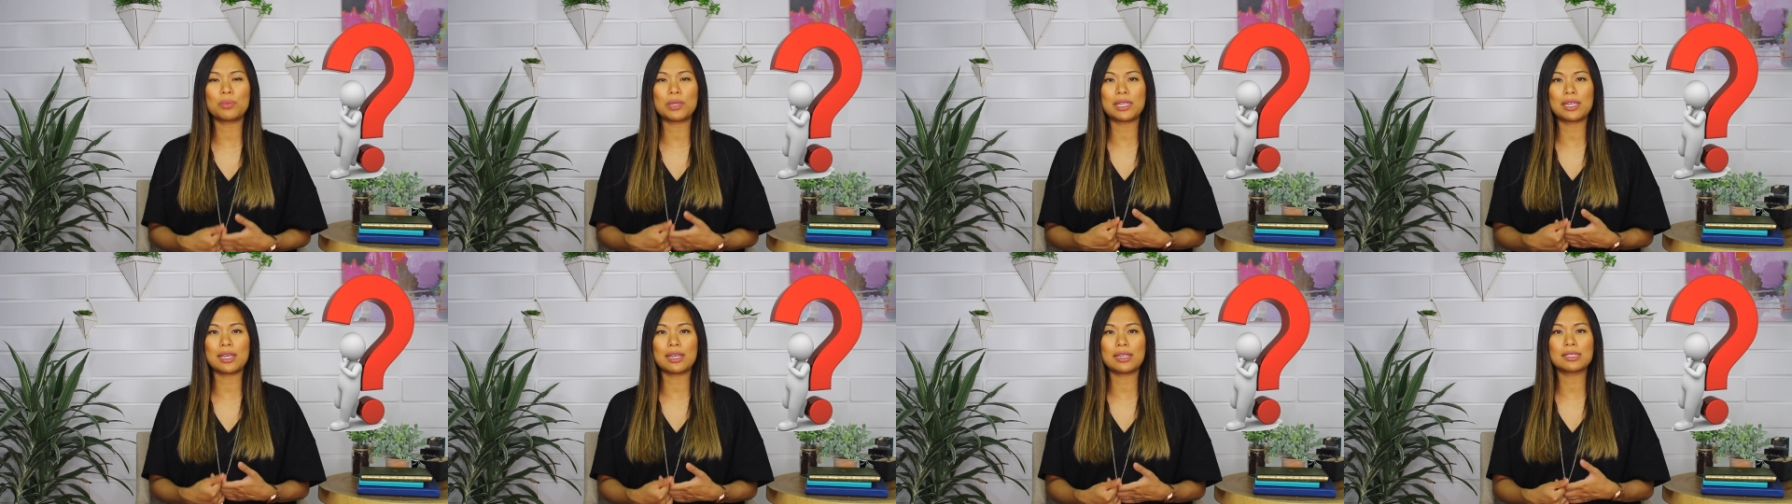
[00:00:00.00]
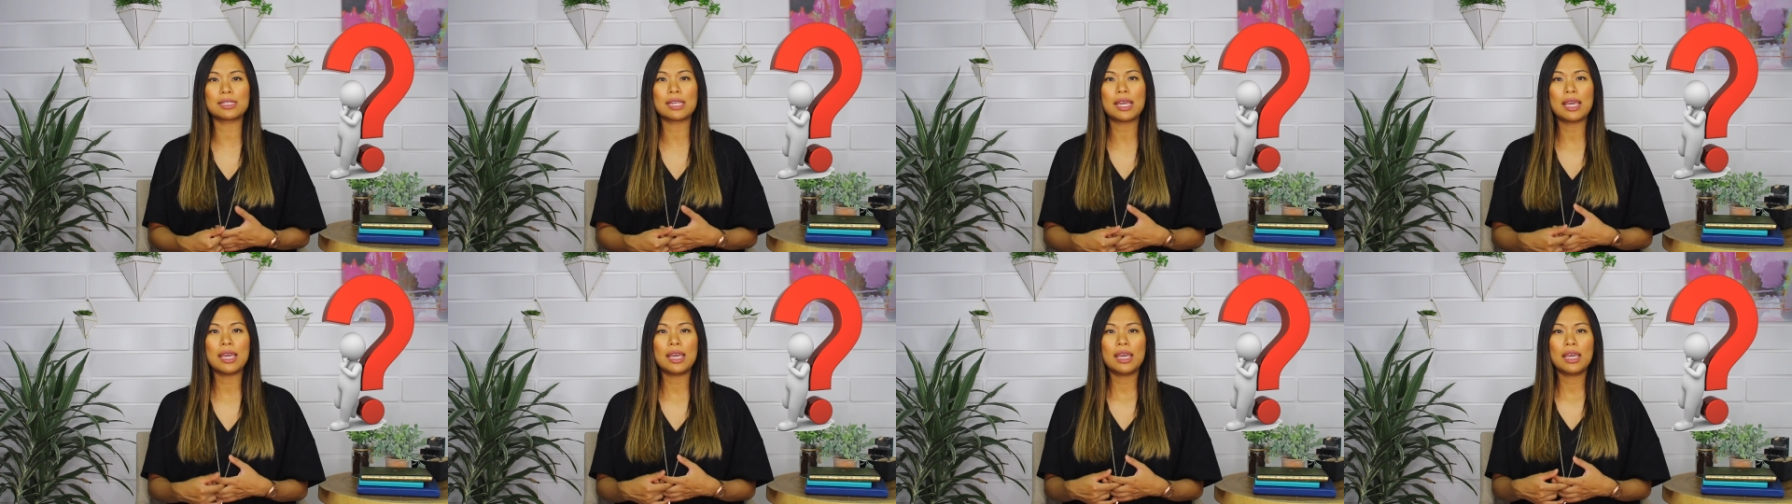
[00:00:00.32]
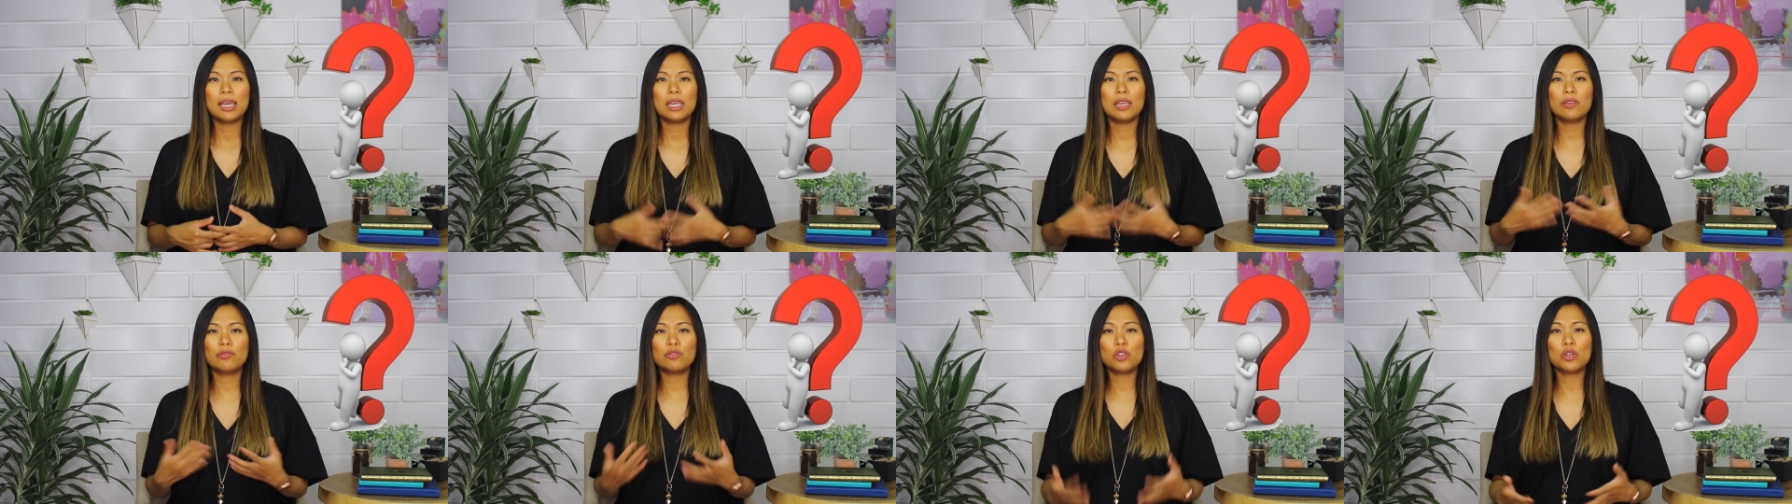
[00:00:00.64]
because
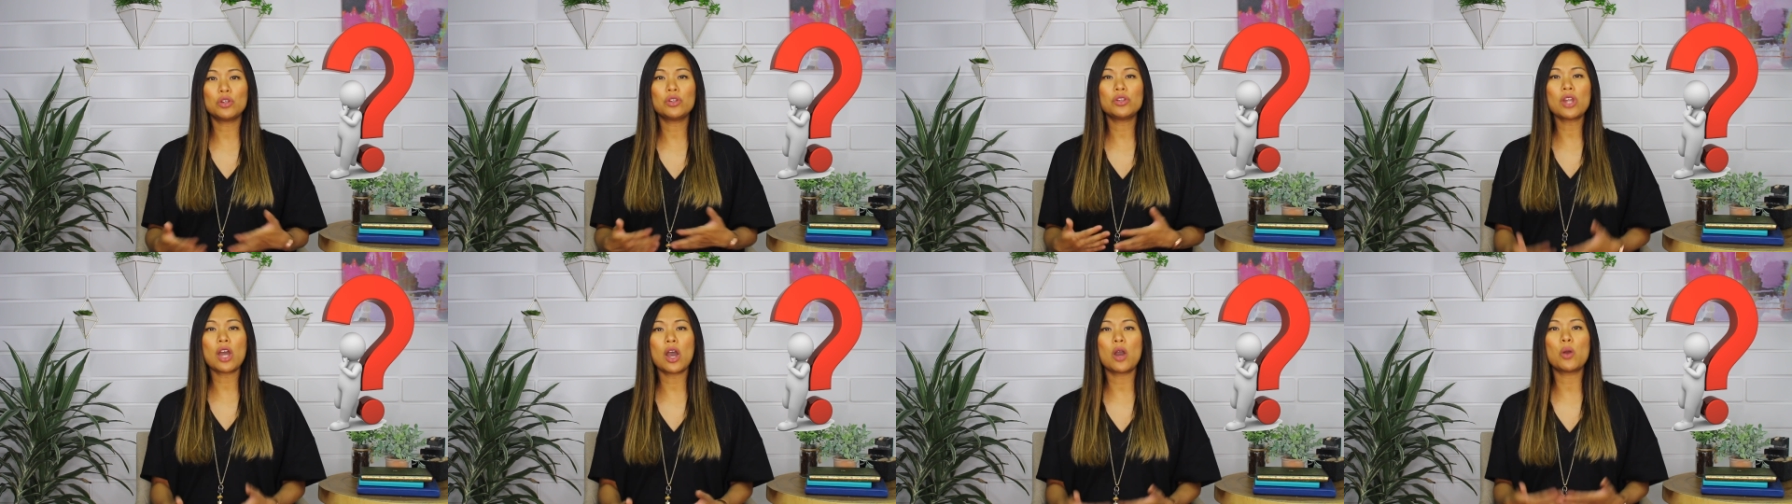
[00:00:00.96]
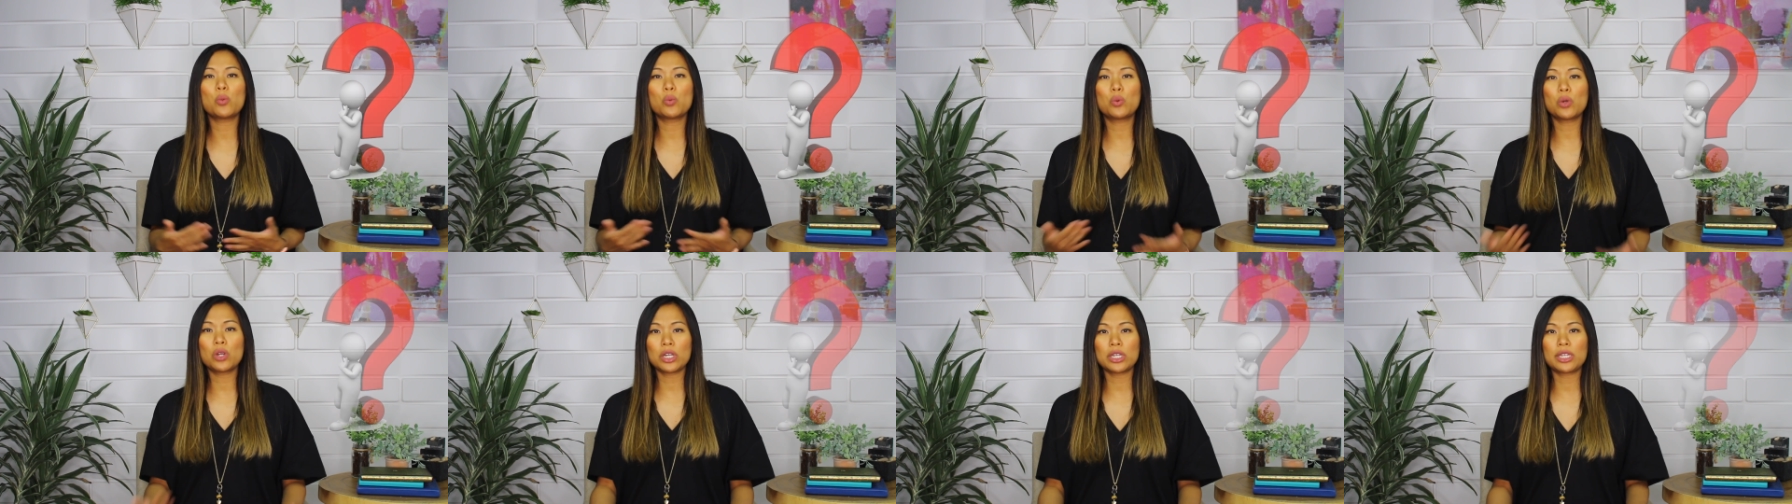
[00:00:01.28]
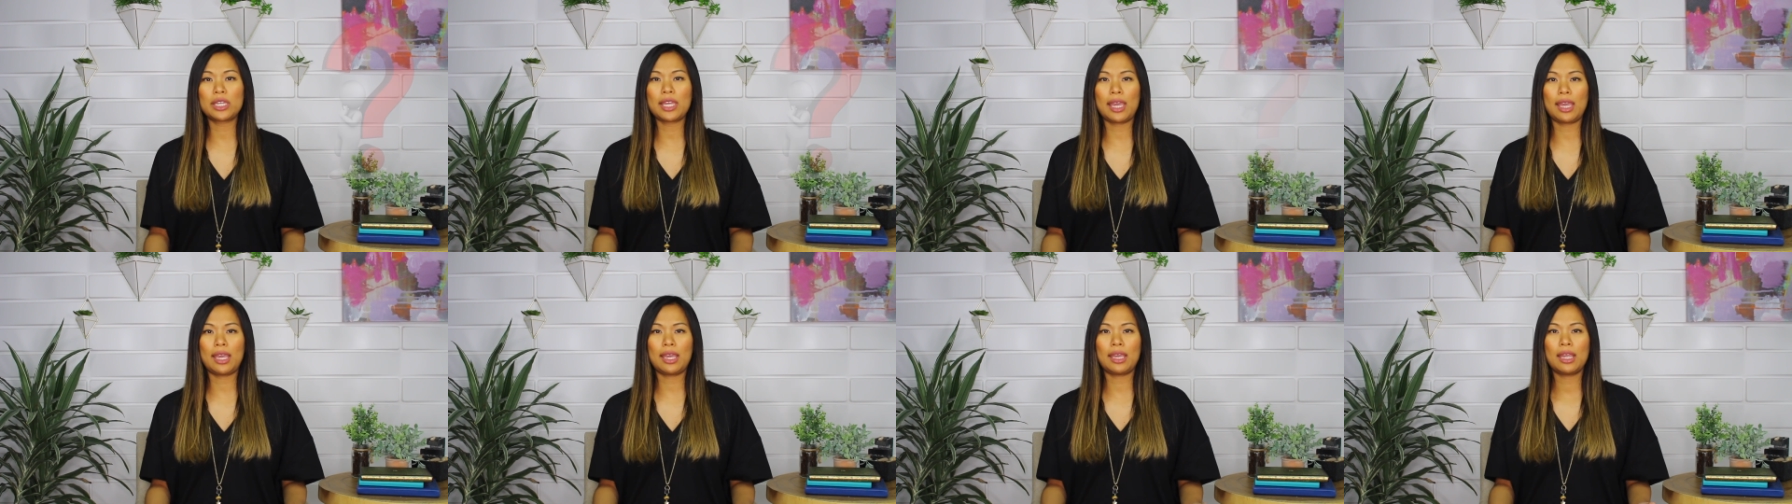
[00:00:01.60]
if you're not
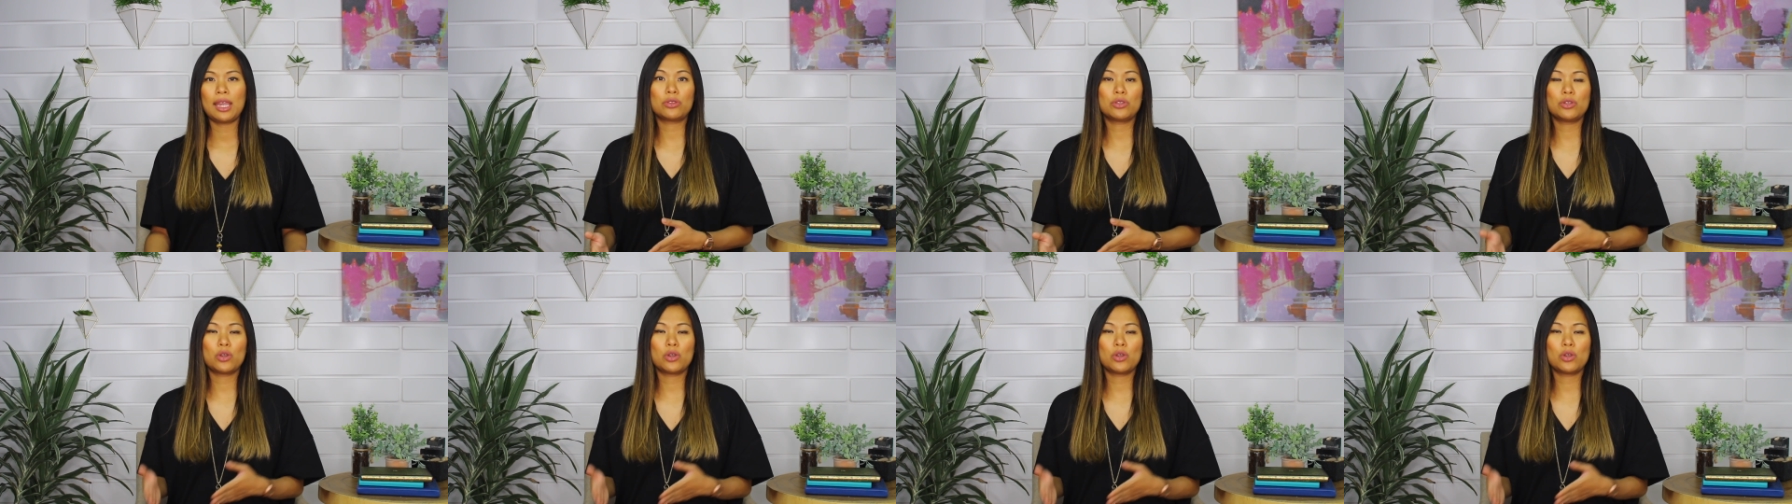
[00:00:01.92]
working,